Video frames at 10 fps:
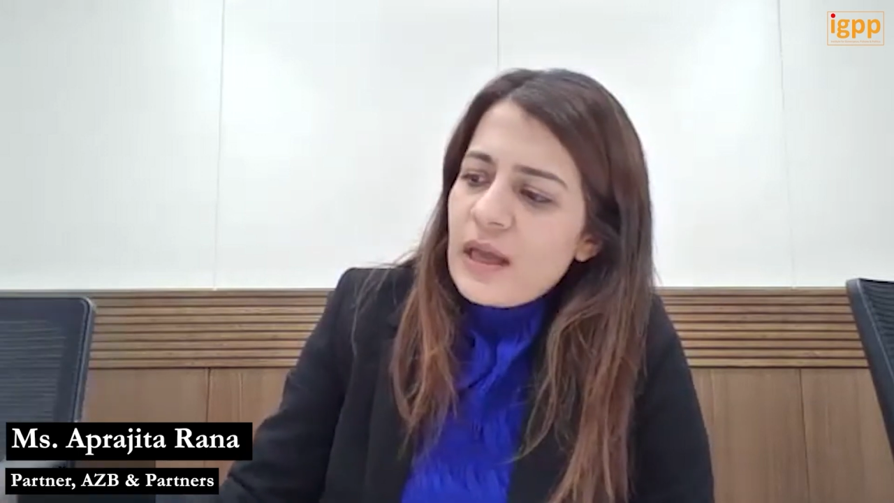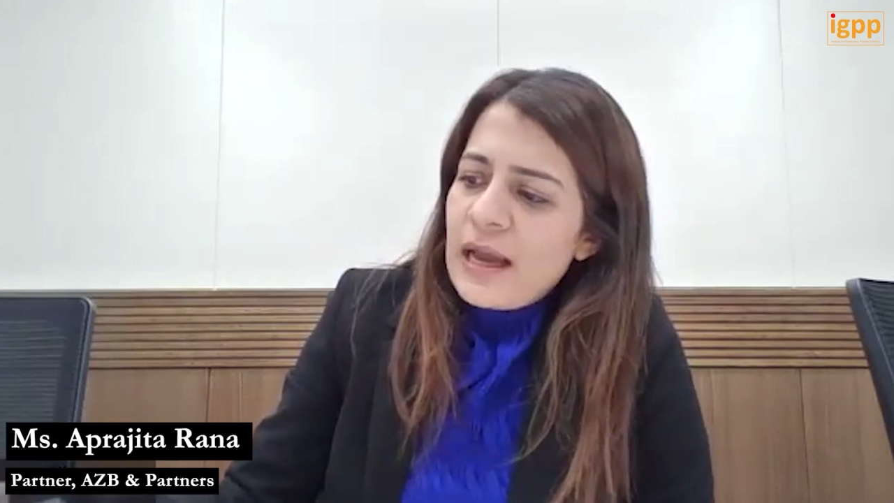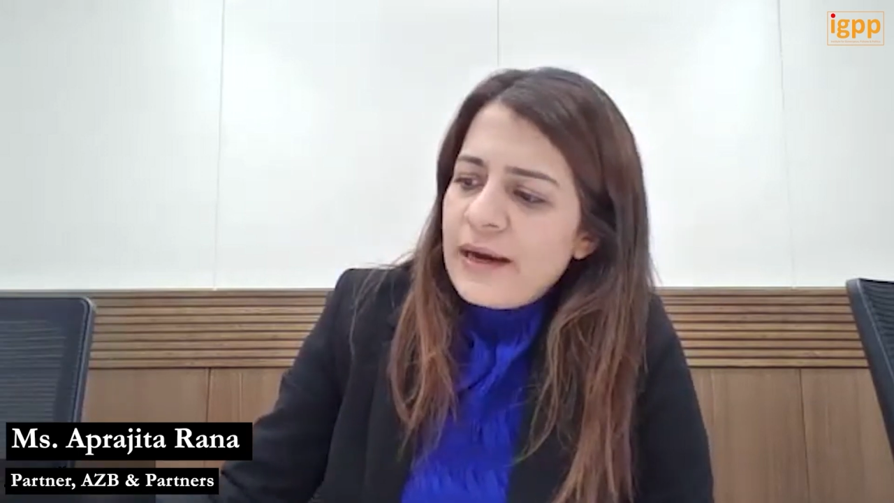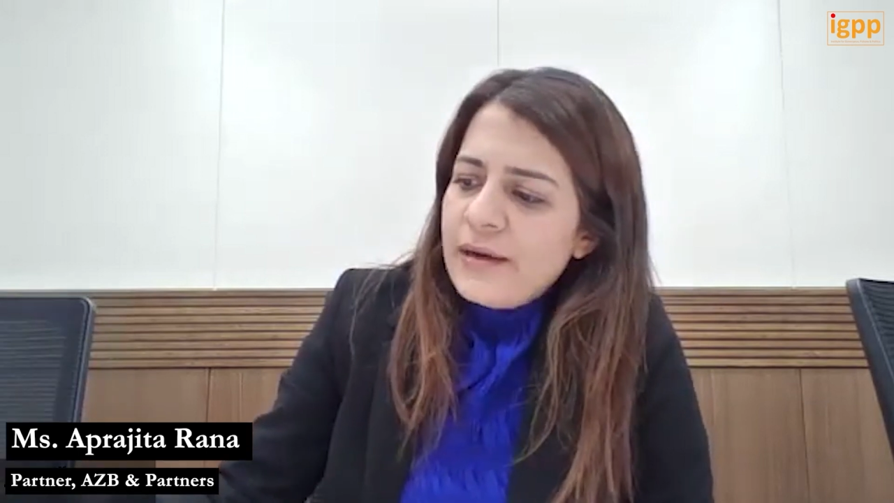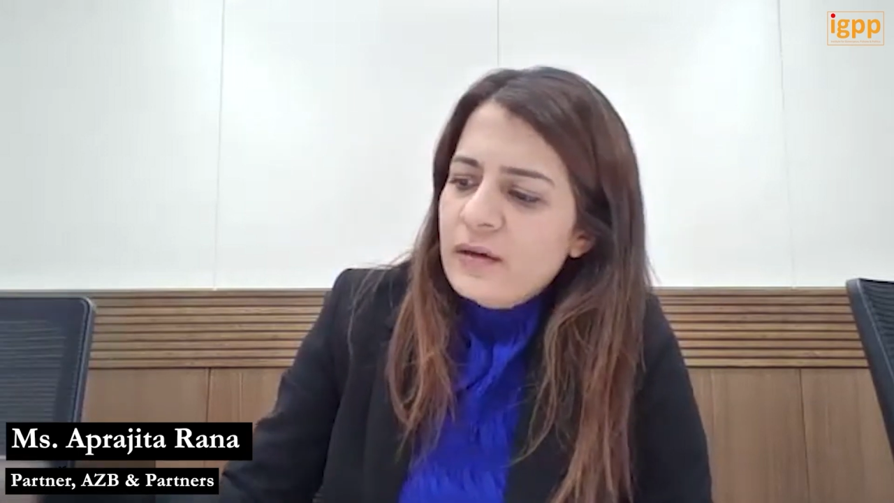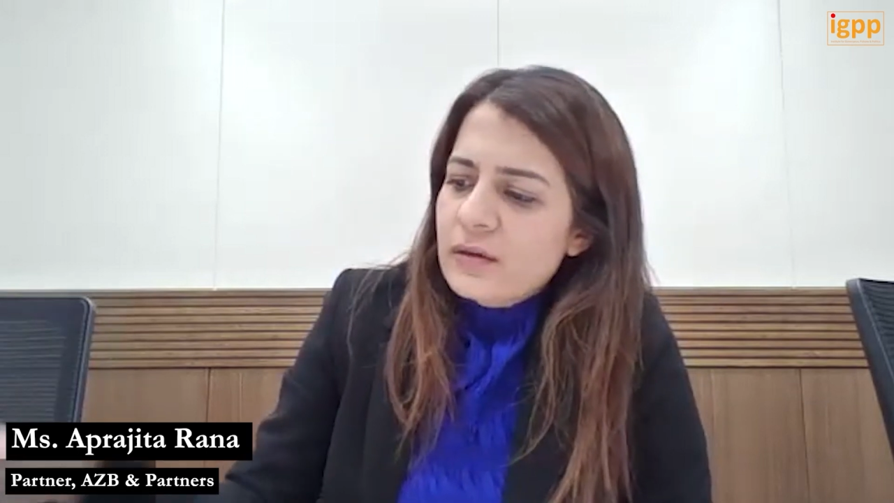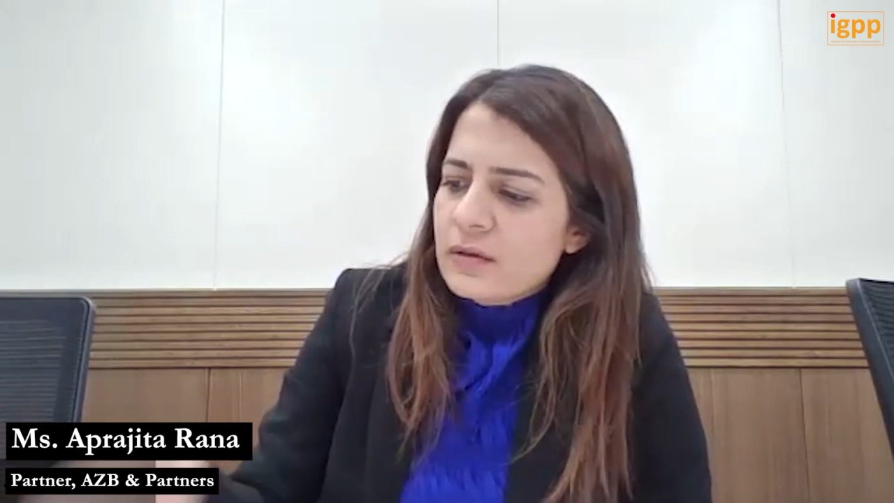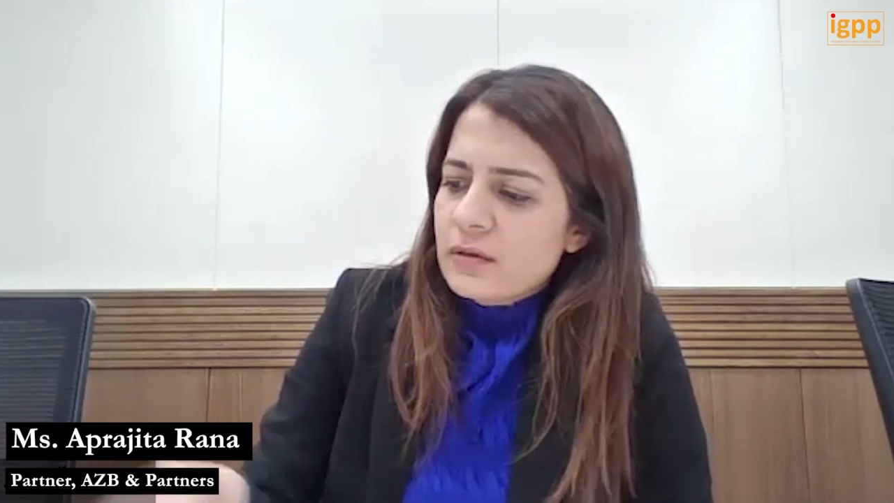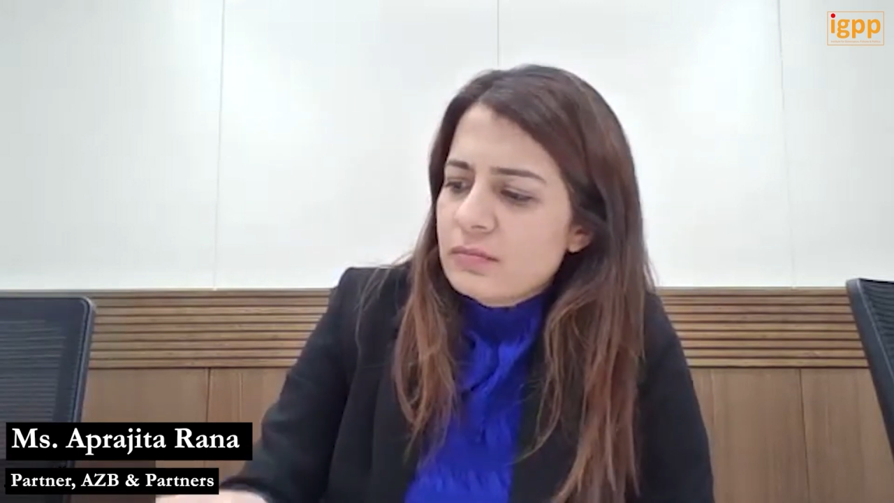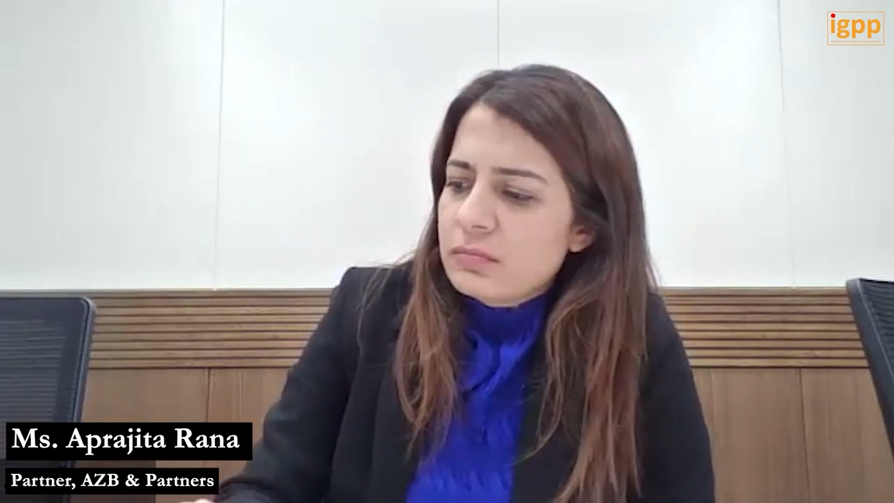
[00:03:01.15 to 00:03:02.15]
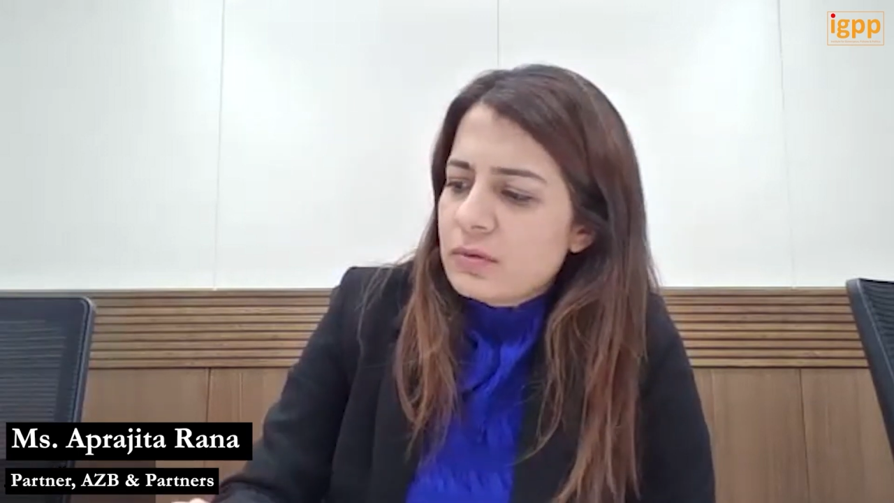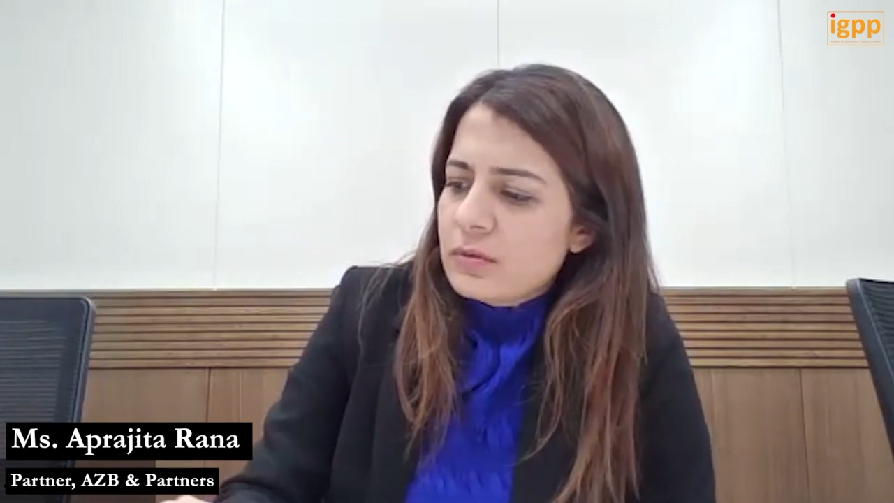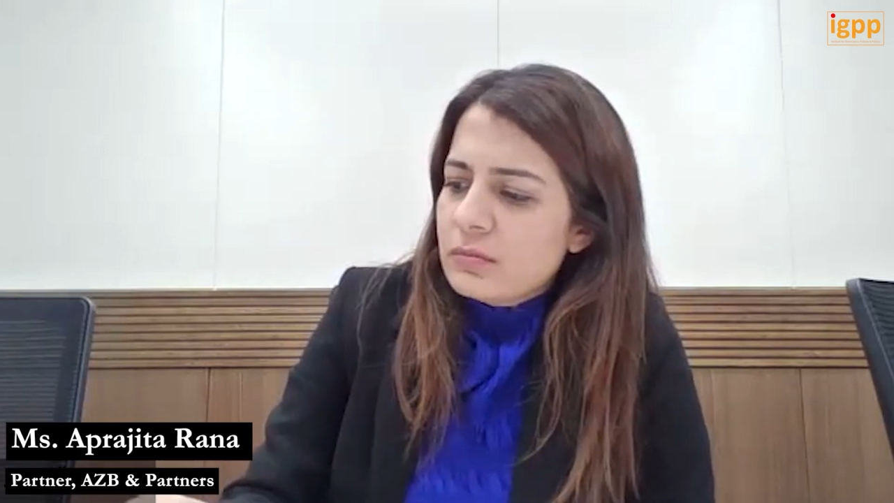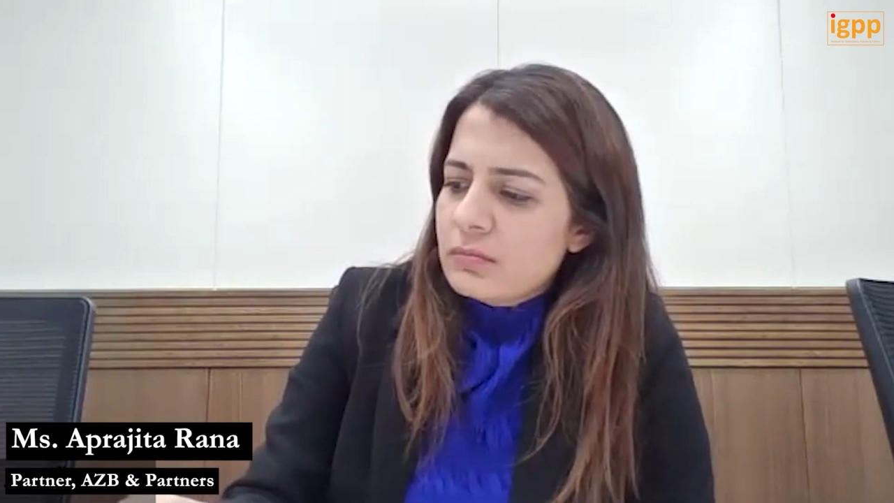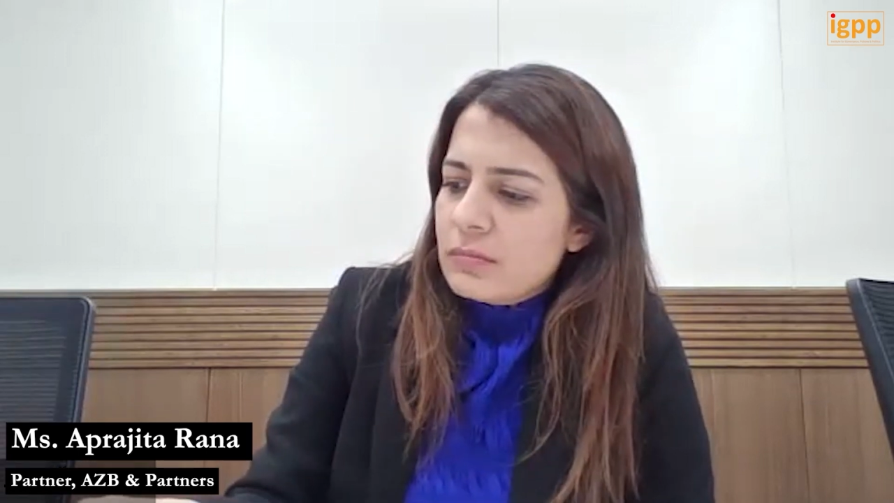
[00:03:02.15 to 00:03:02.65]
And
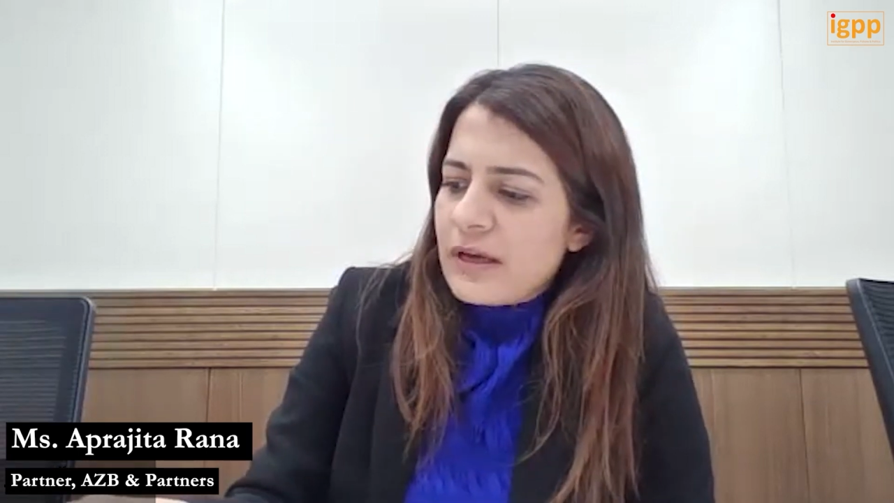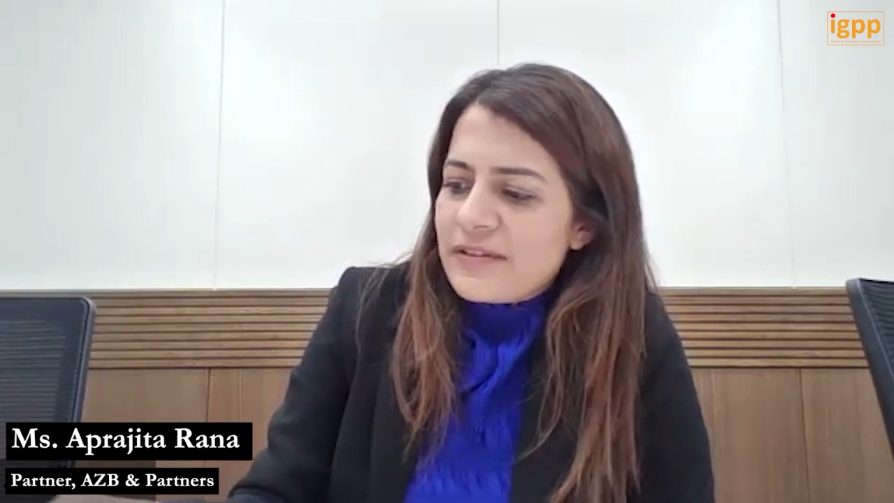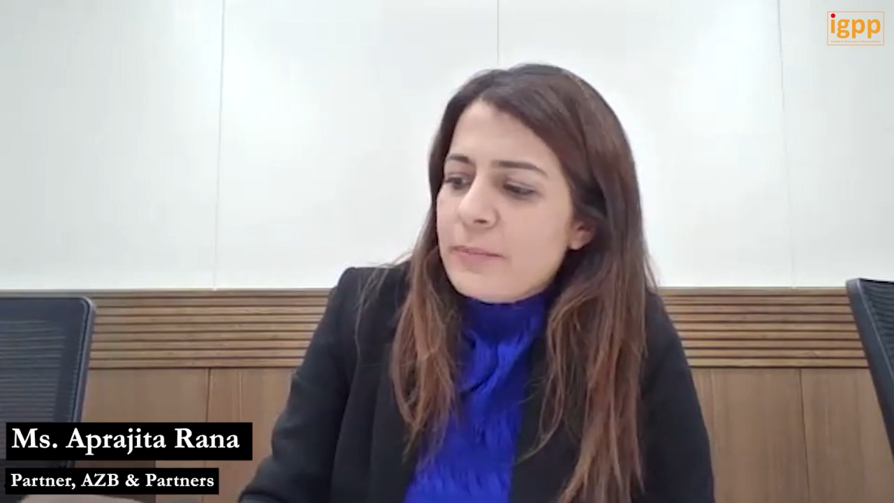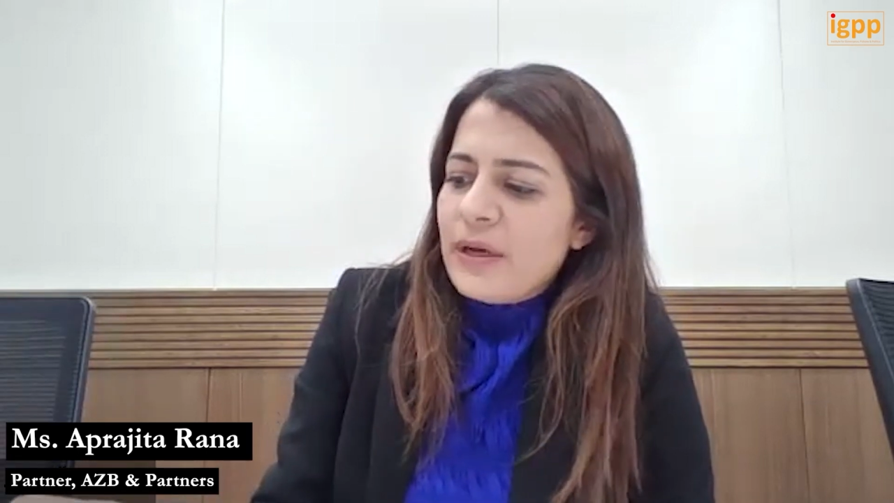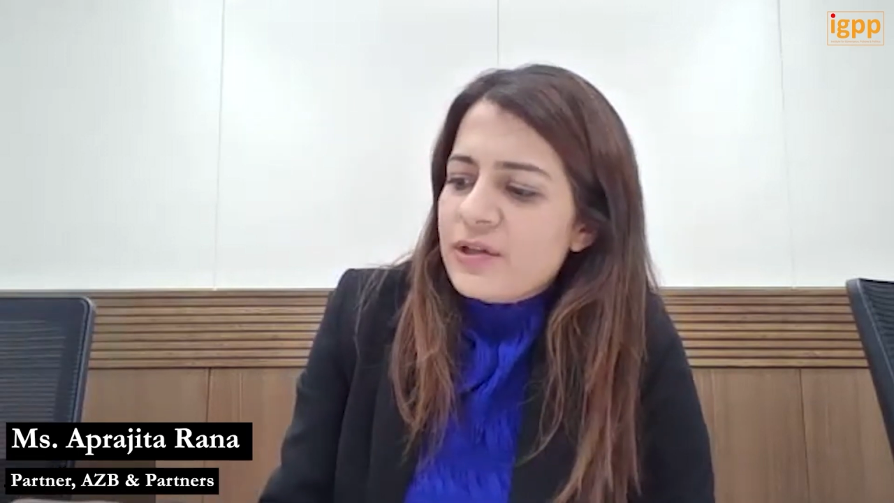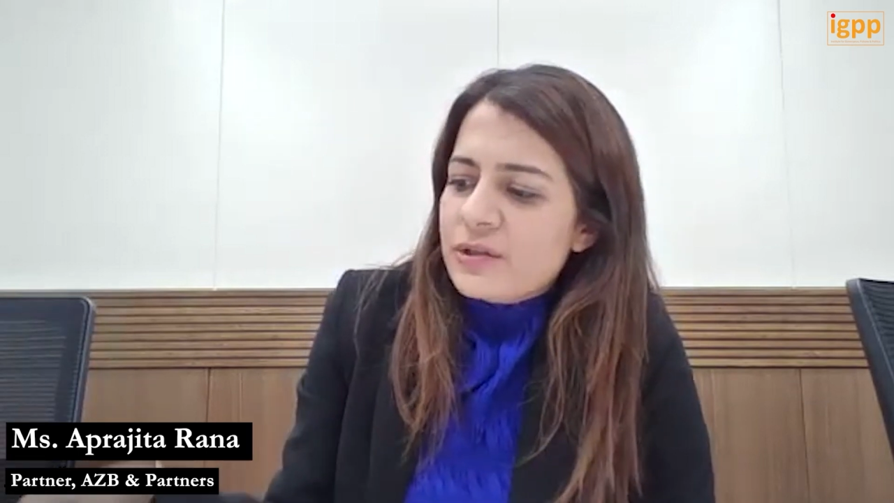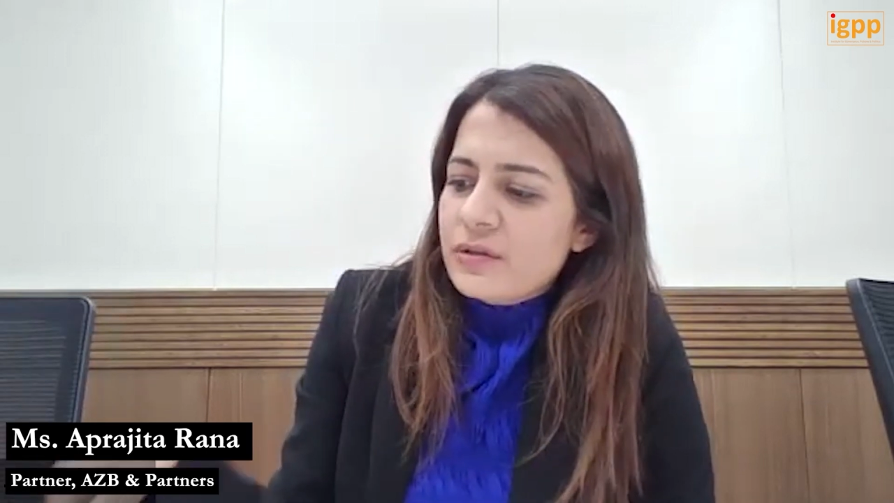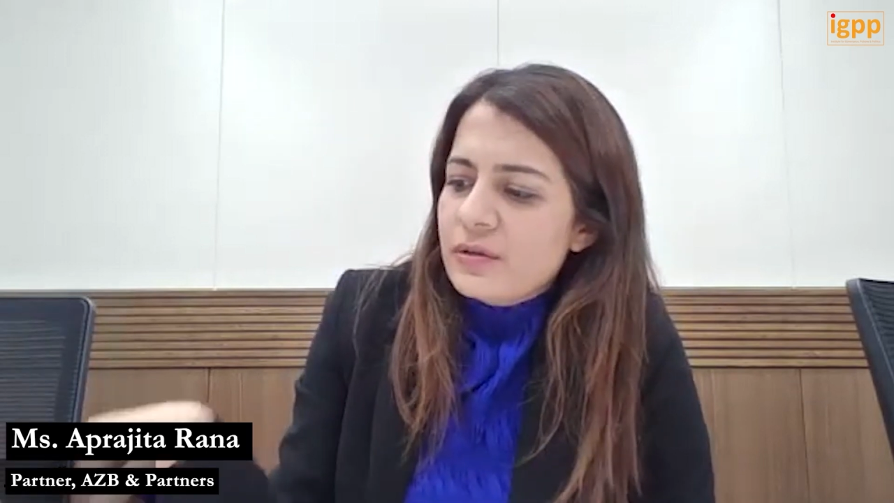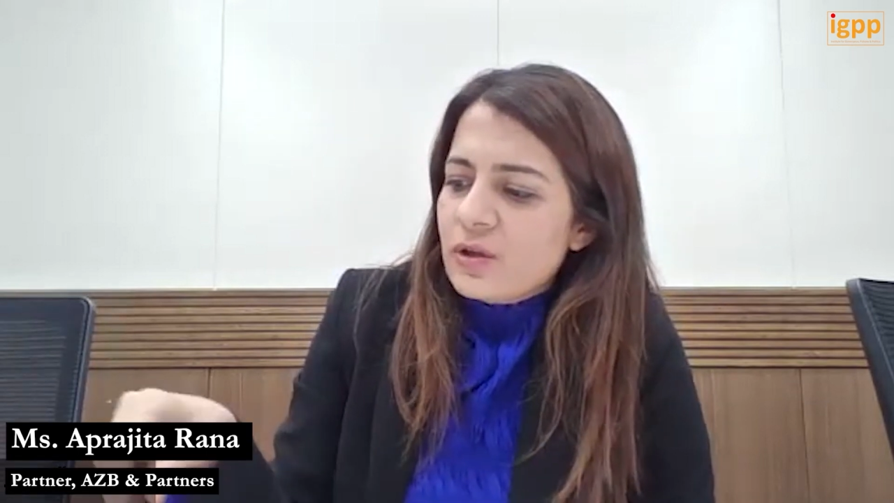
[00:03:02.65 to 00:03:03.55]
as I mentioned,